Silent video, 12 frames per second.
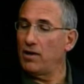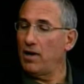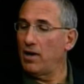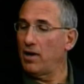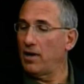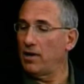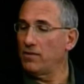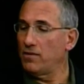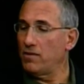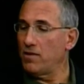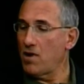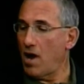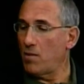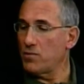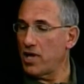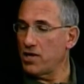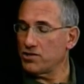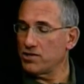and the
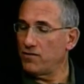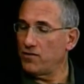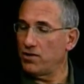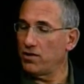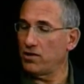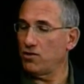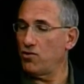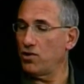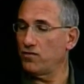nomination of her to the Court